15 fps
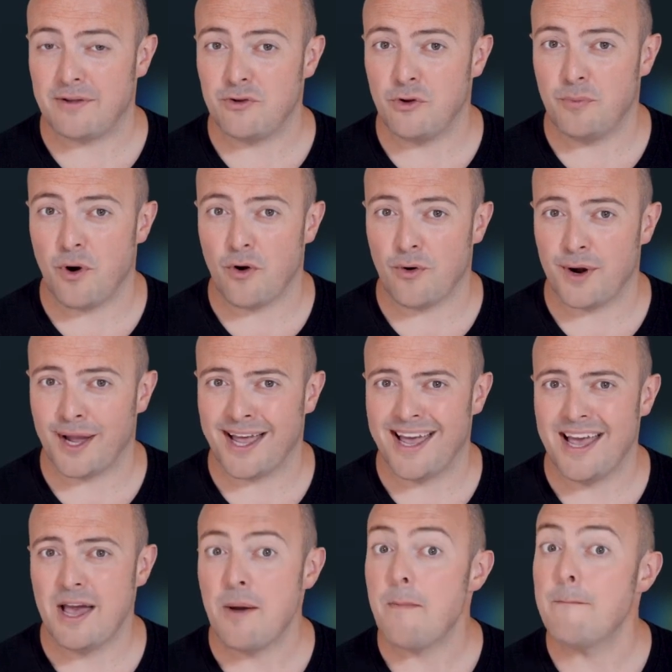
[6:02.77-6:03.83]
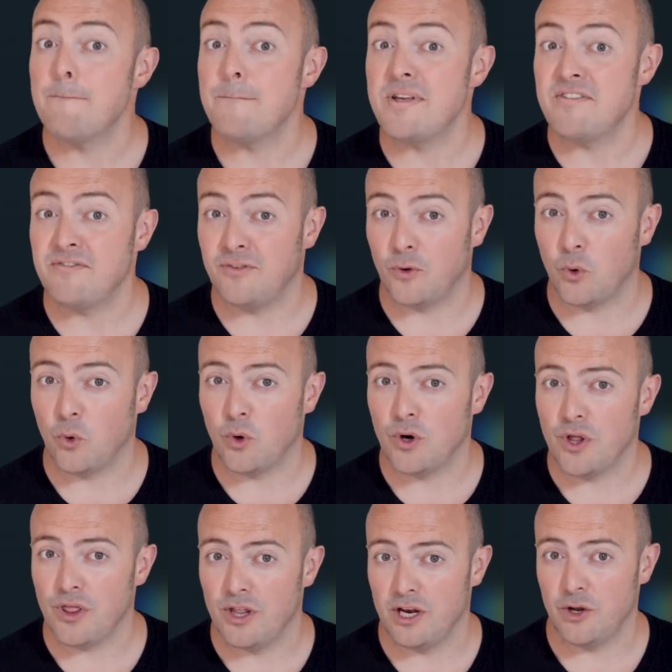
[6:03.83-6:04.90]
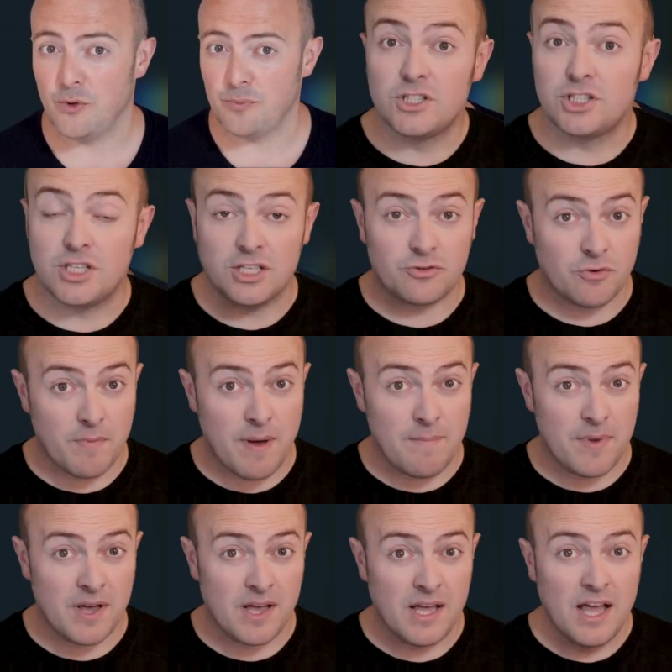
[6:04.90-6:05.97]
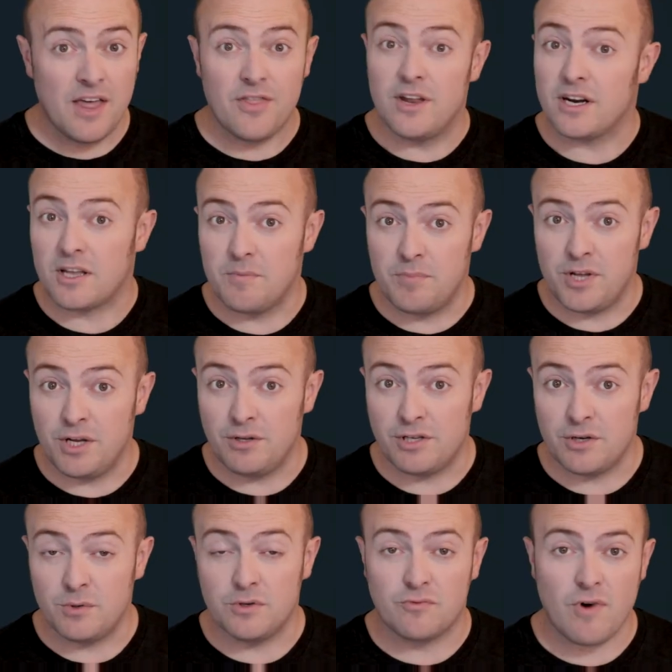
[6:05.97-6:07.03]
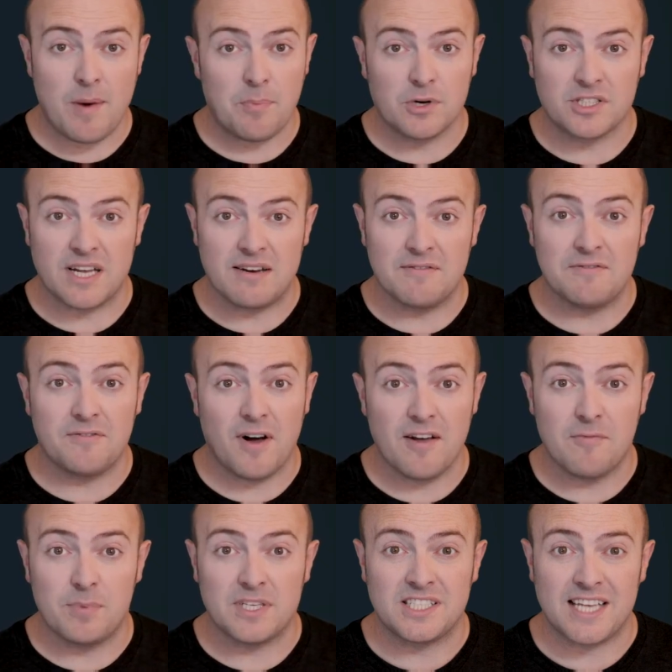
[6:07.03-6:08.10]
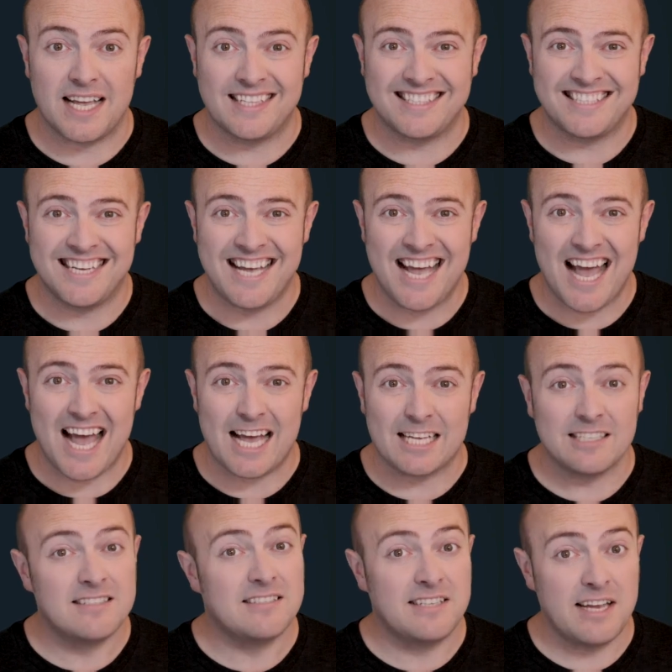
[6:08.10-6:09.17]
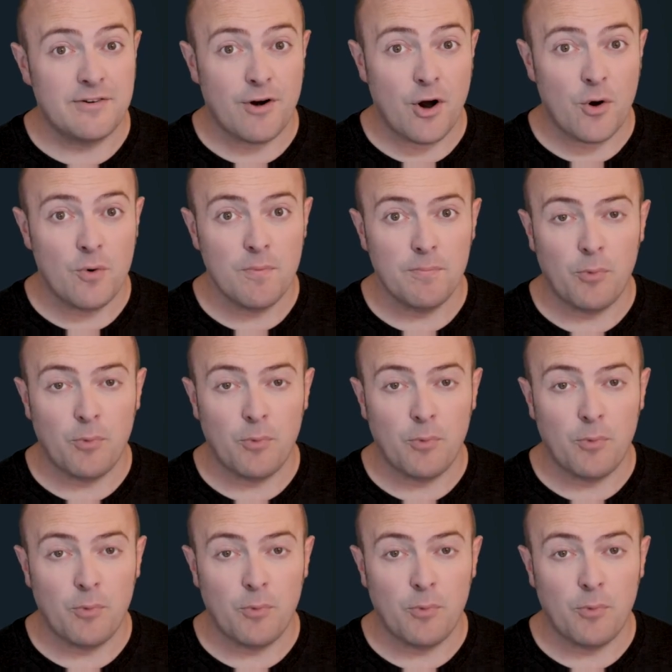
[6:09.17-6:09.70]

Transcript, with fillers: you're borrowing before the loop. Just remember that a computer would represent 5% as 0.05.